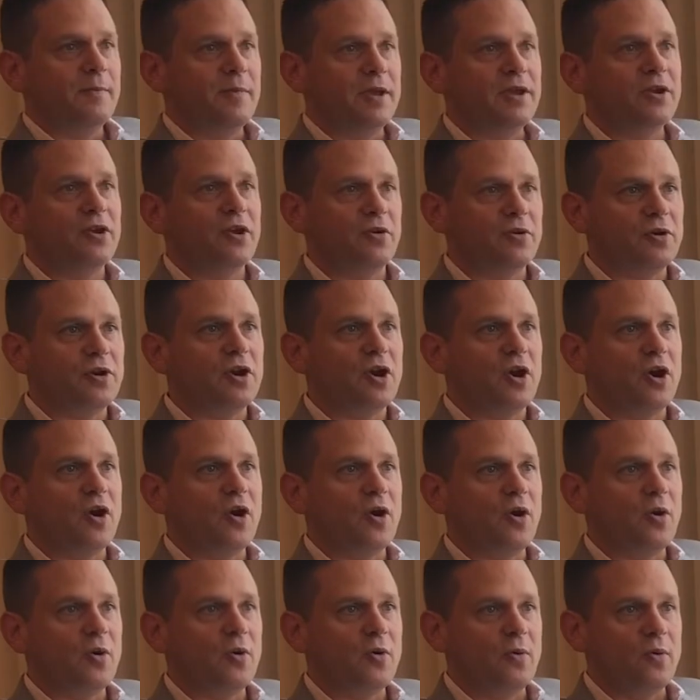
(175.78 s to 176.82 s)
but you don't
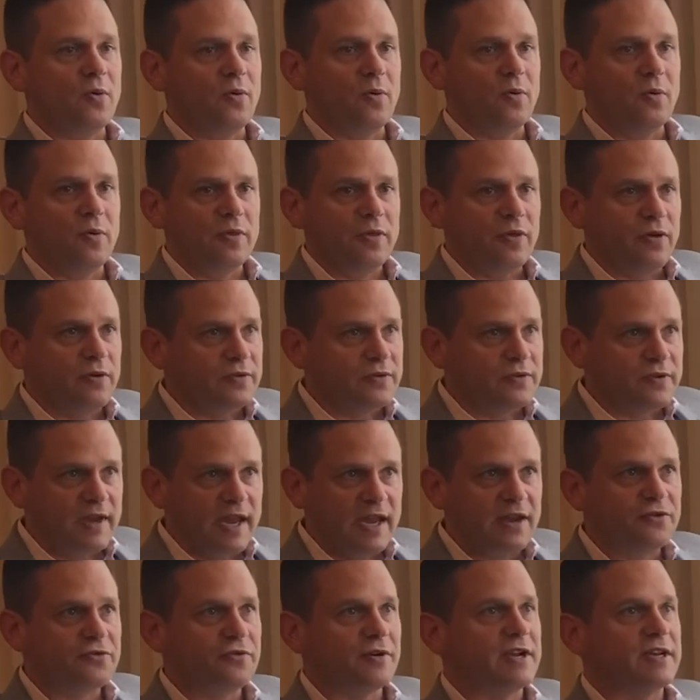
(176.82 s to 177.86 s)
know those
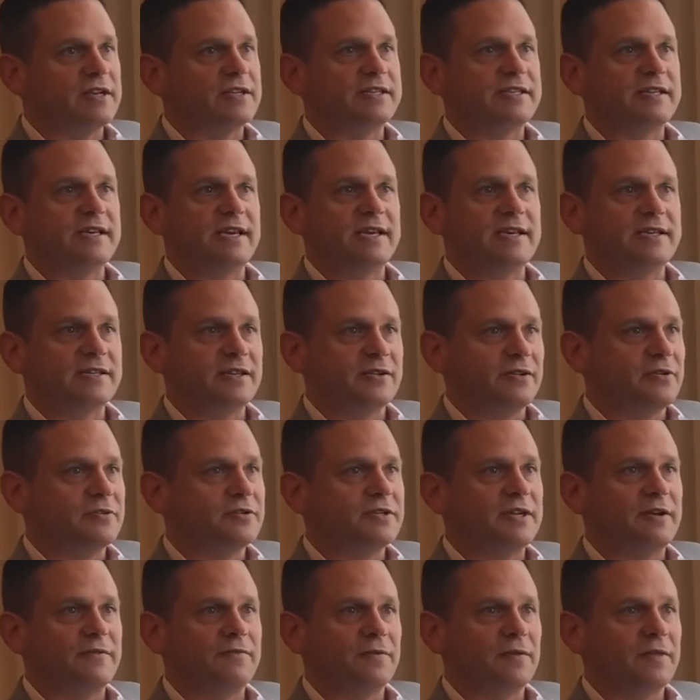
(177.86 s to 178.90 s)
intricacies and those
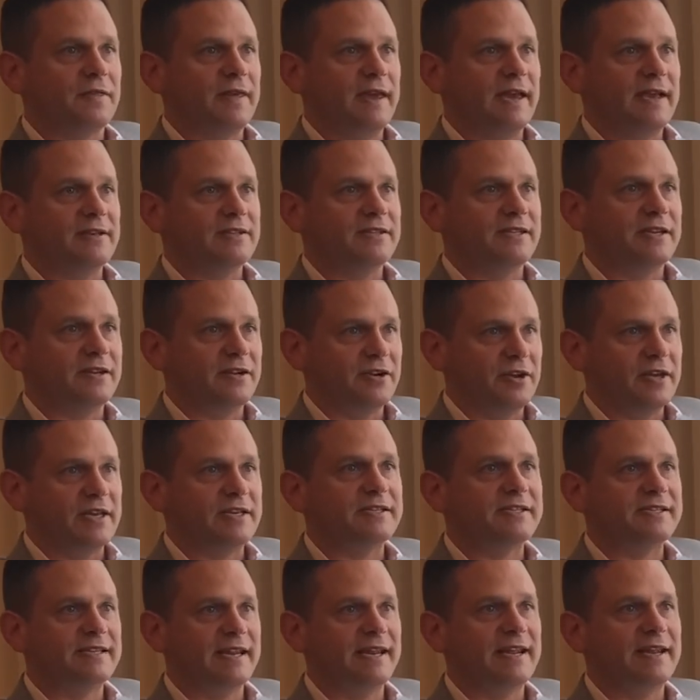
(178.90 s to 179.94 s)
different things until you
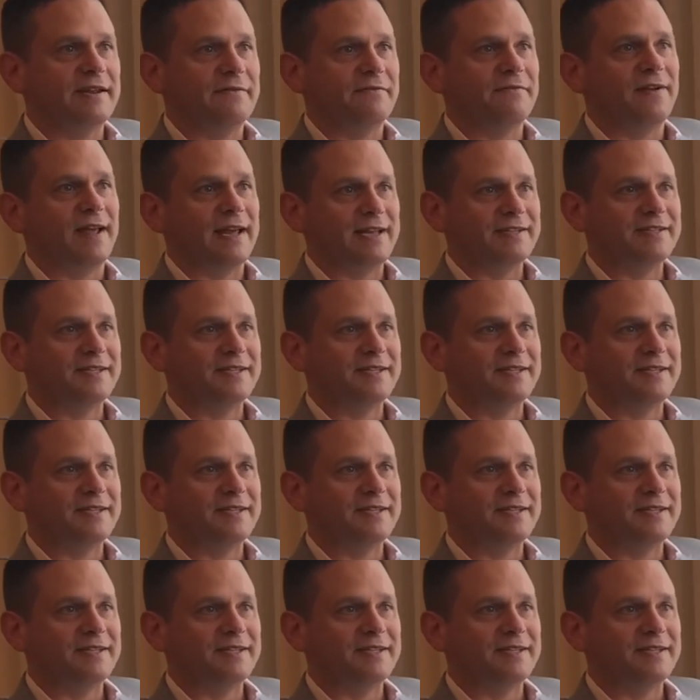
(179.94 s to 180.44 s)
sit in a flight